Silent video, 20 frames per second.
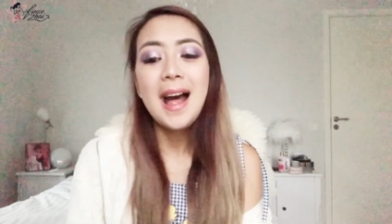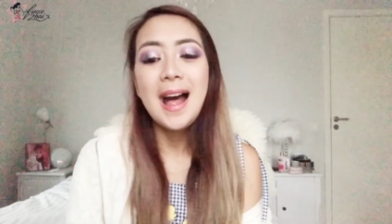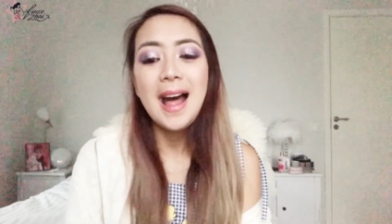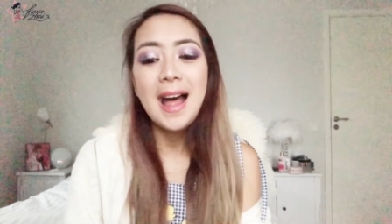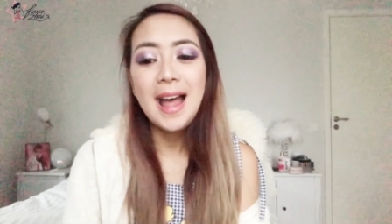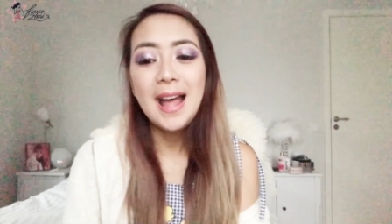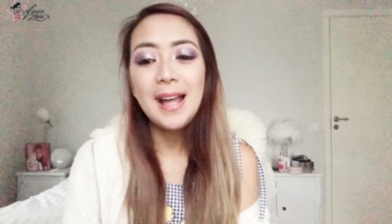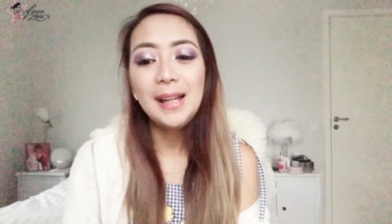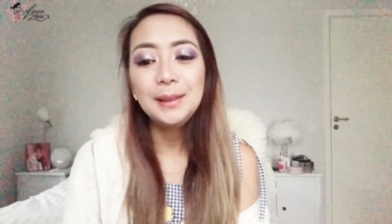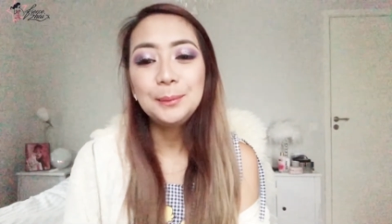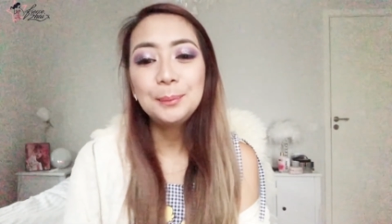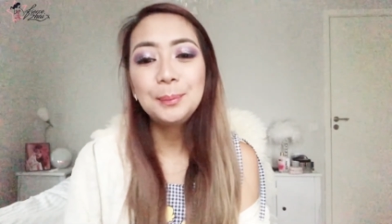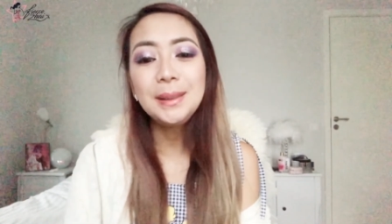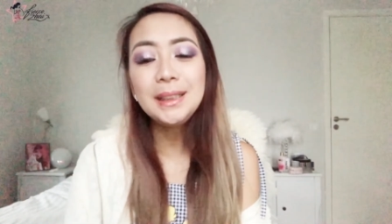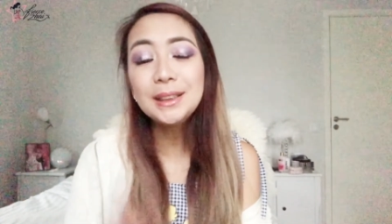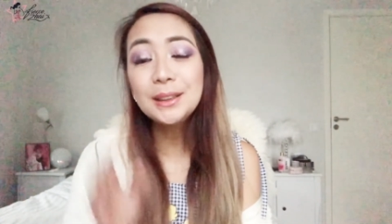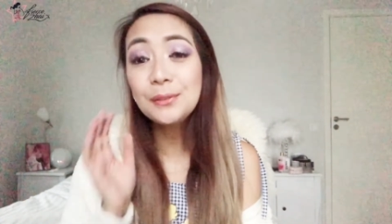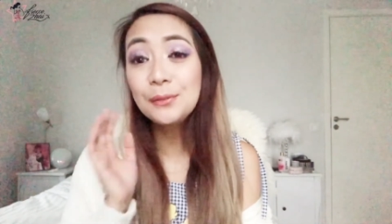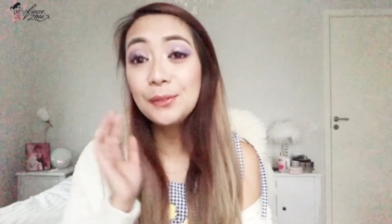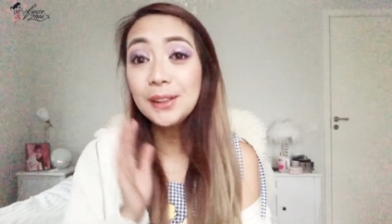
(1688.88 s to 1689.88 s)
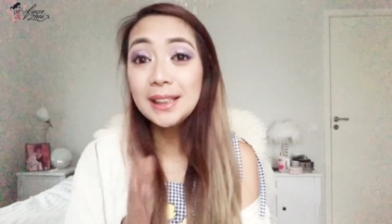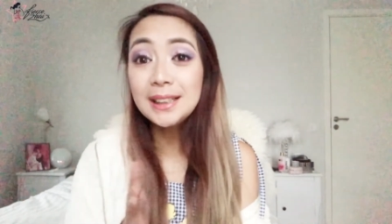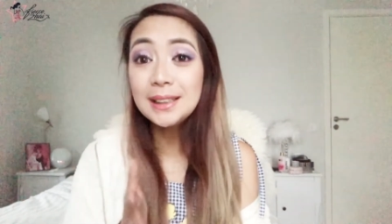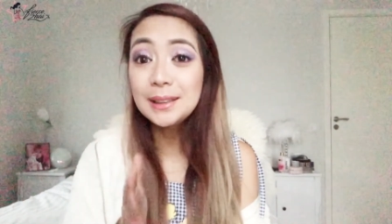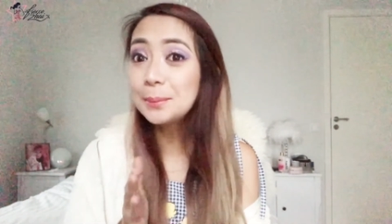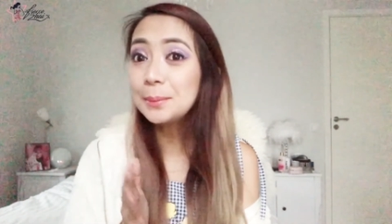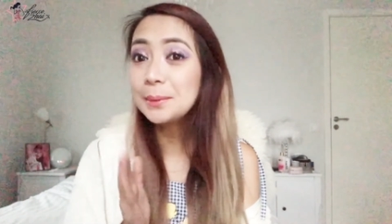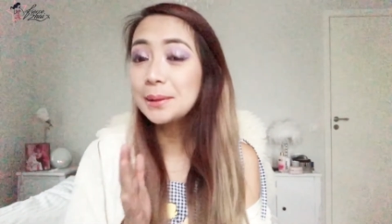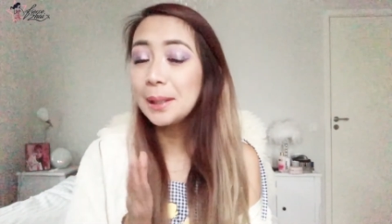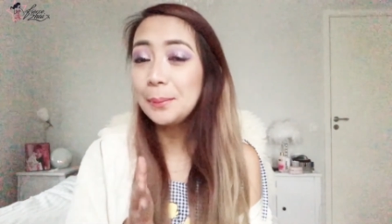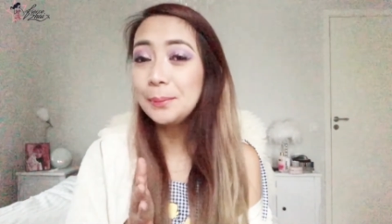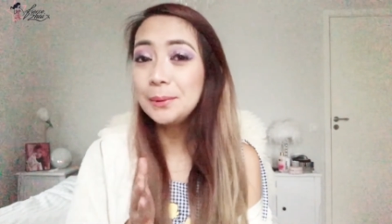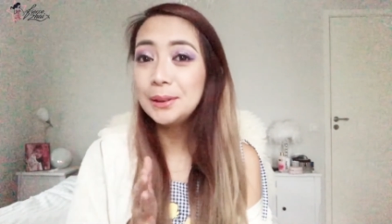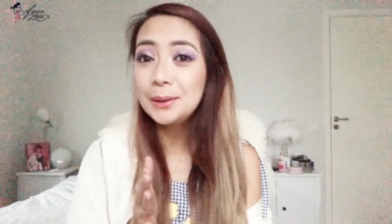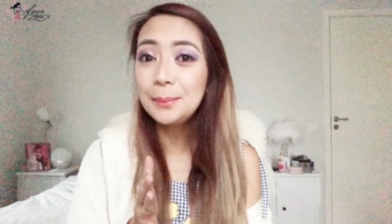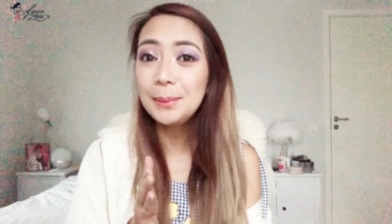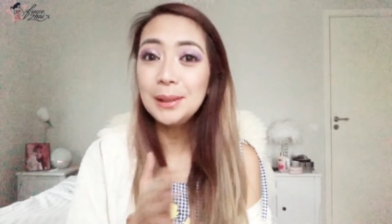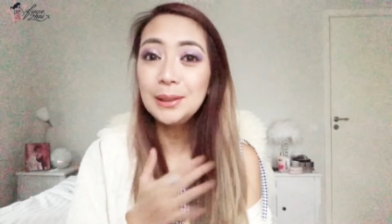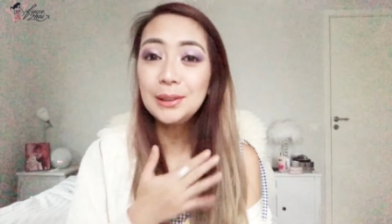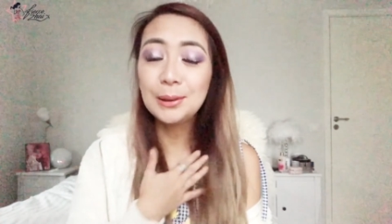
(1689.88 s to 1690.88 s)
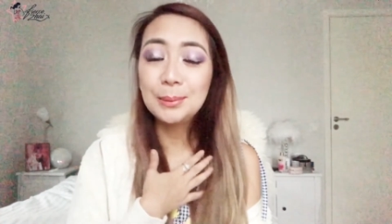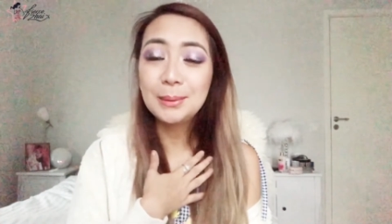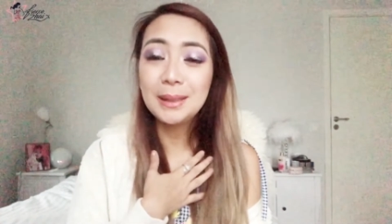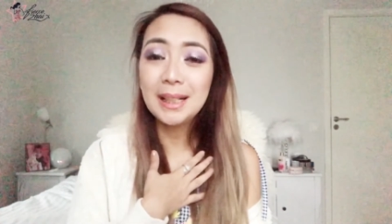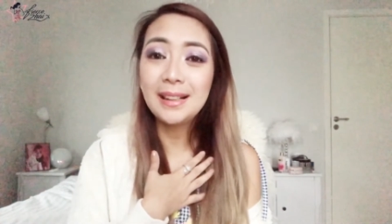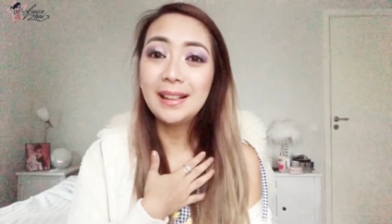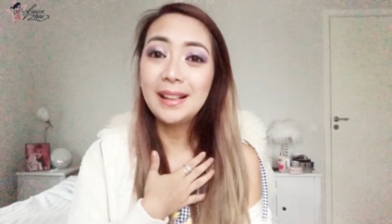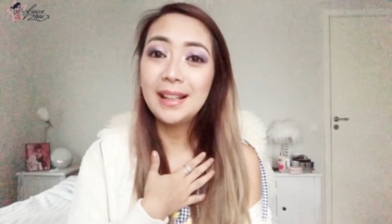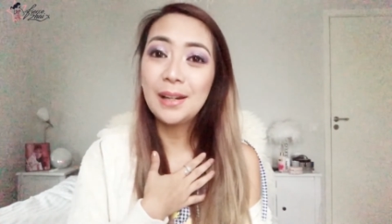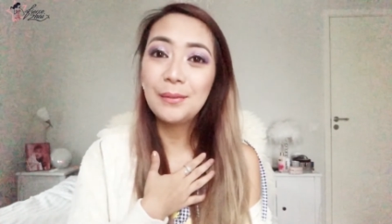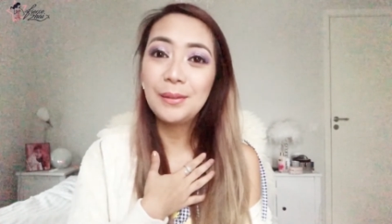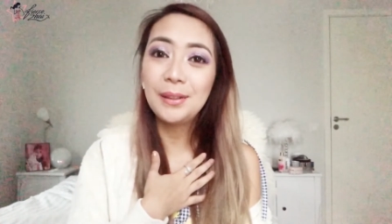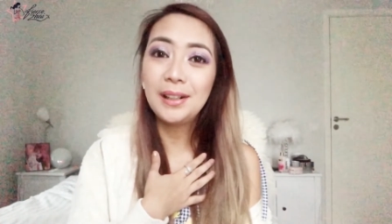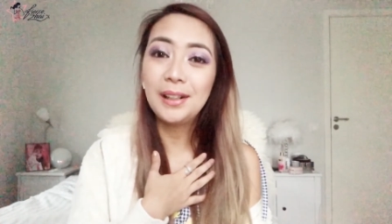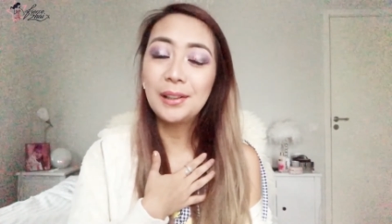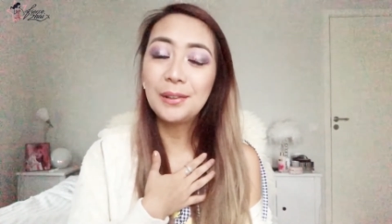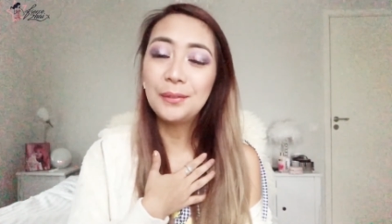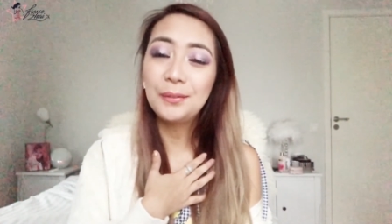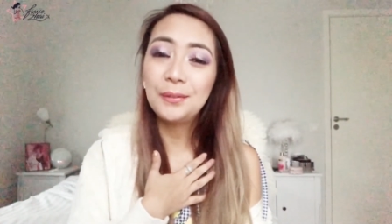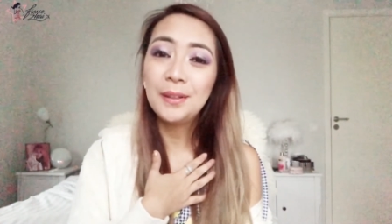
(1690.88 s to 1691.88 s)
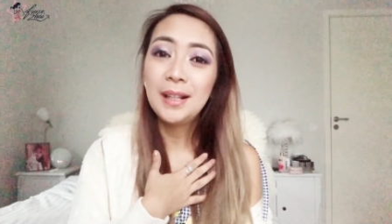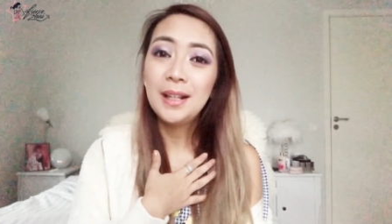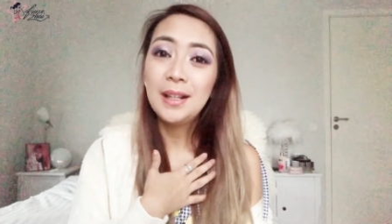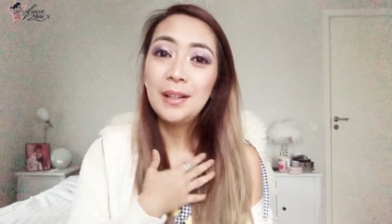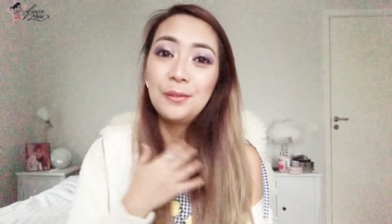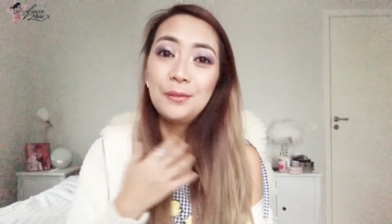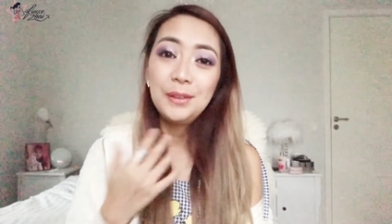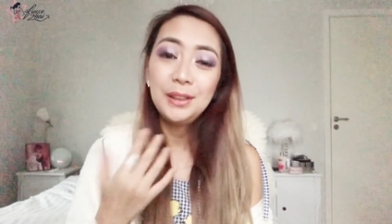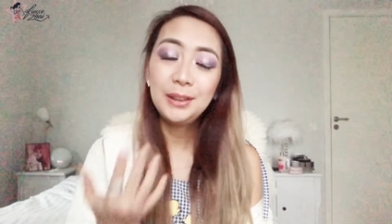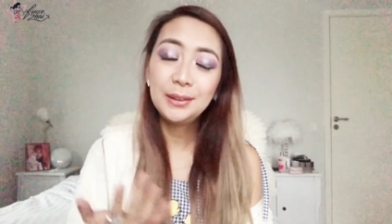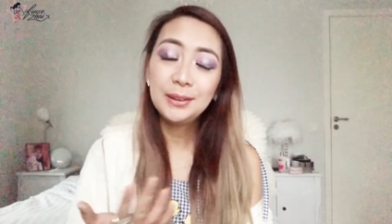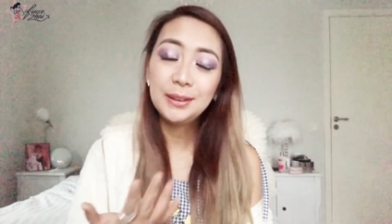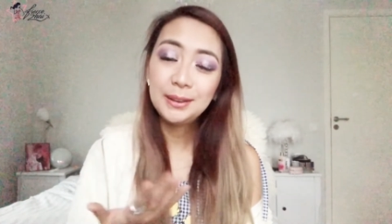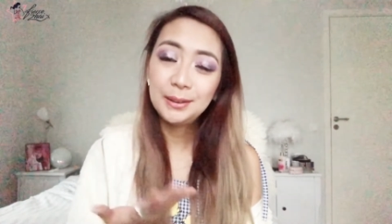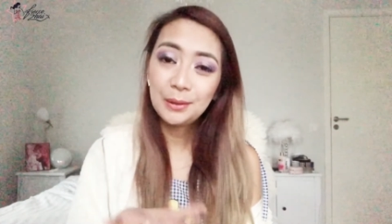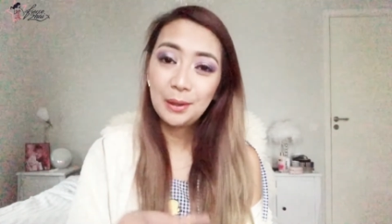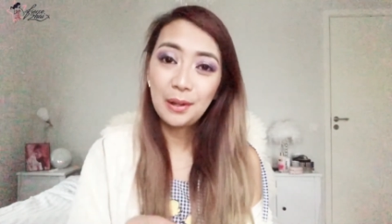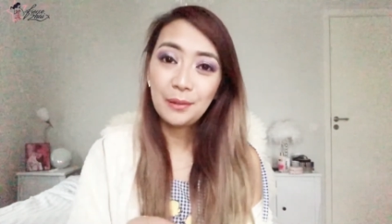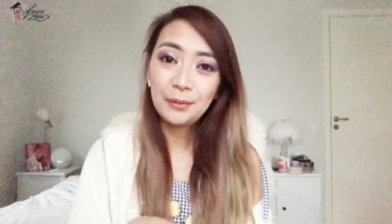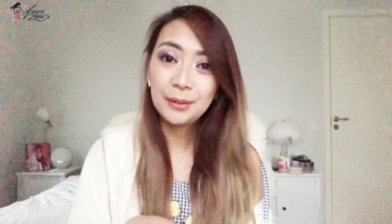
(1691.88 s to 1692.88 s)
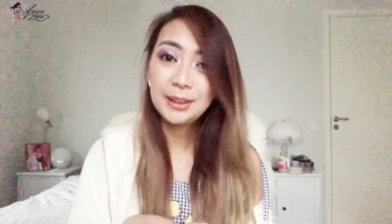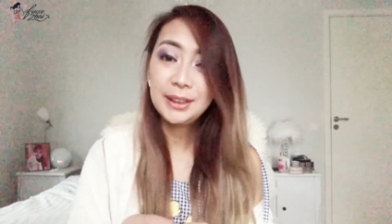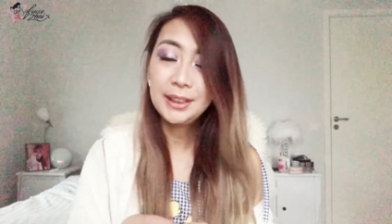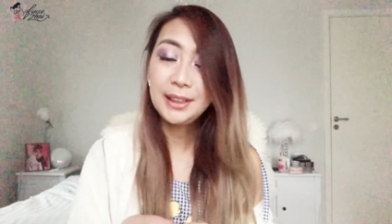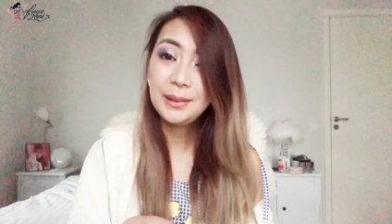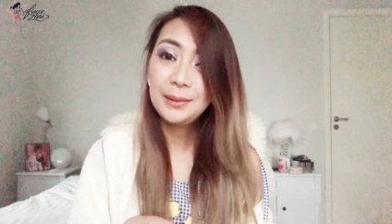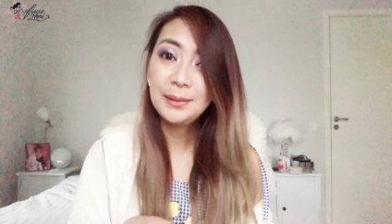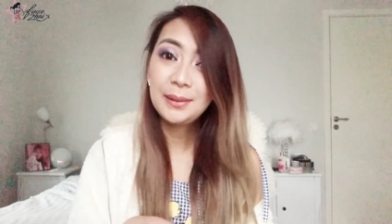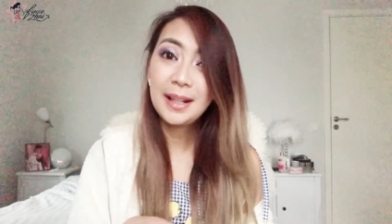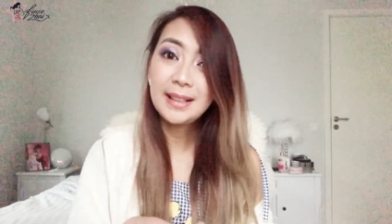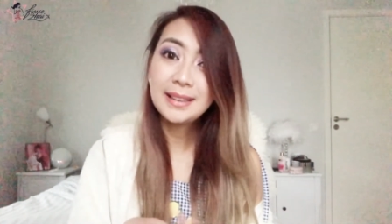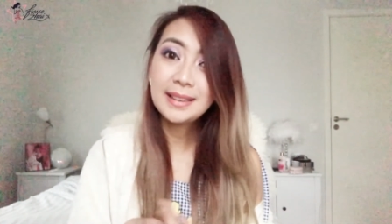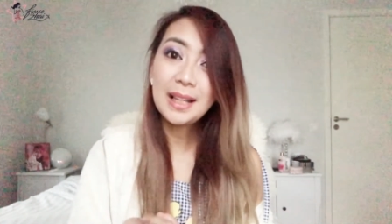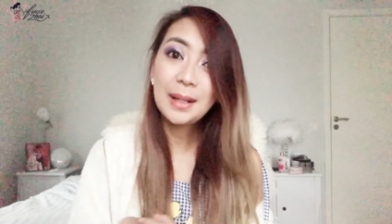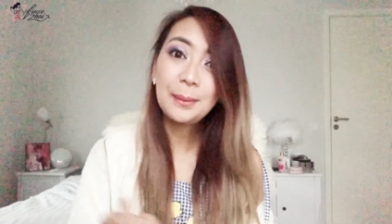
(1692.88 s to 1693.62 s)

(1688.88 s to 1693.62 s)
And please don't forget to subscribe to my YouTube channel. I have a lot of videos to offer to you guys.